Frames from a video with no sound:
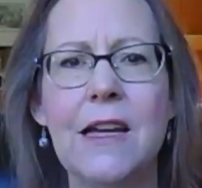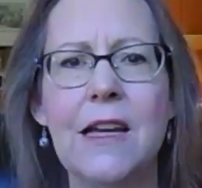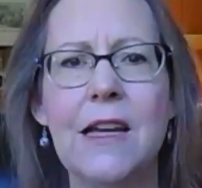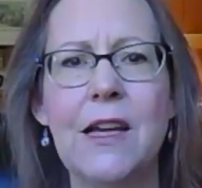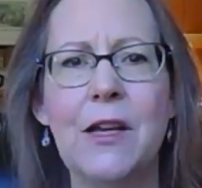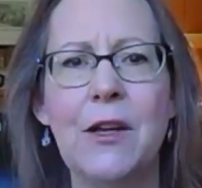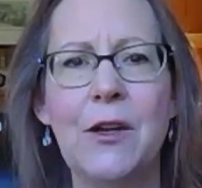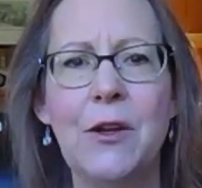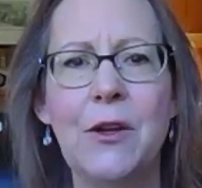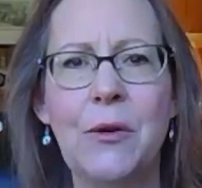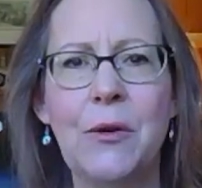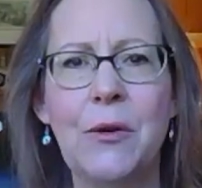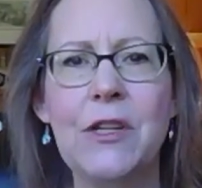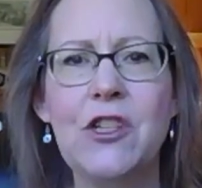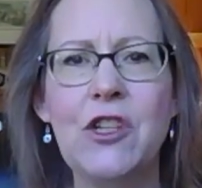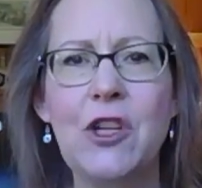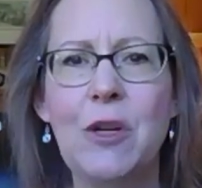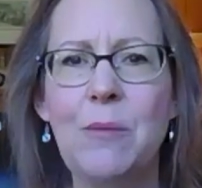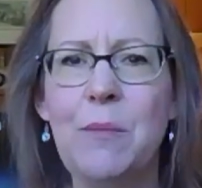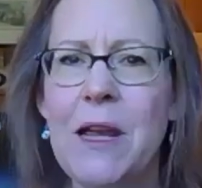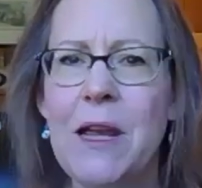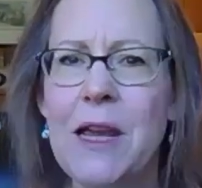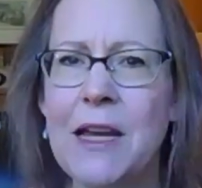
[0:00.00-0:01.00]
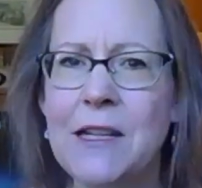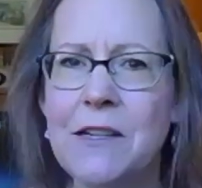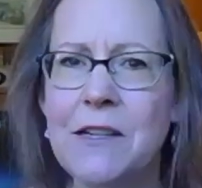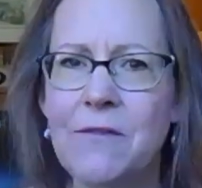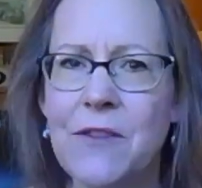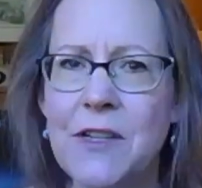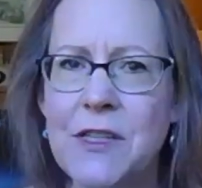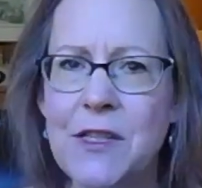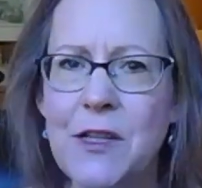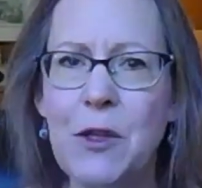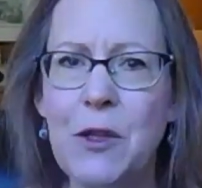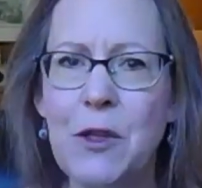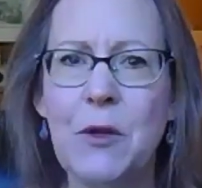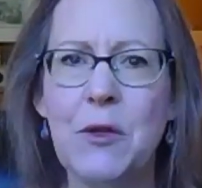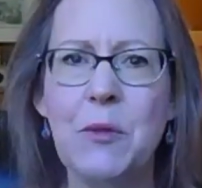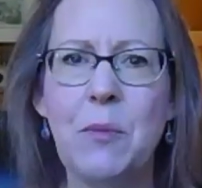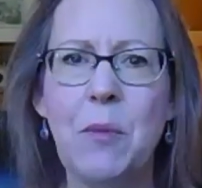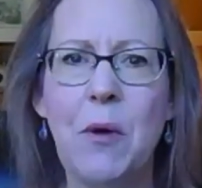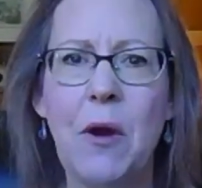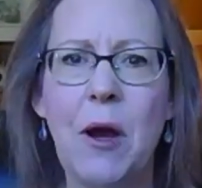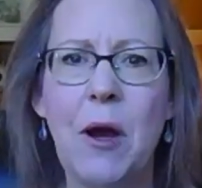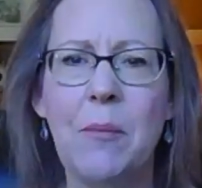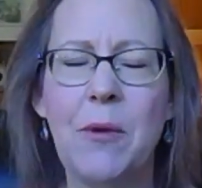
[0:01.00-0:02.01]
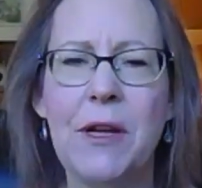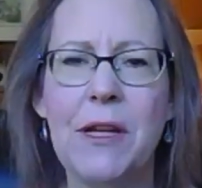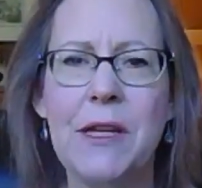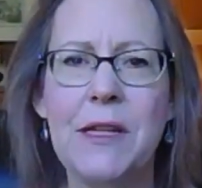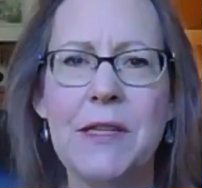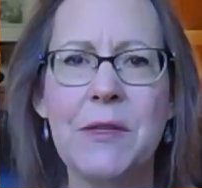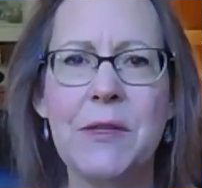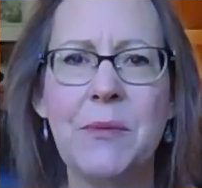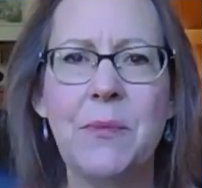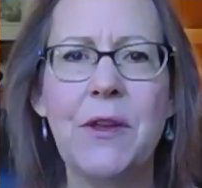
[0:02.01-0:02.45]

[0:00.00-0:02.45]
you know, and she began to visit those properties,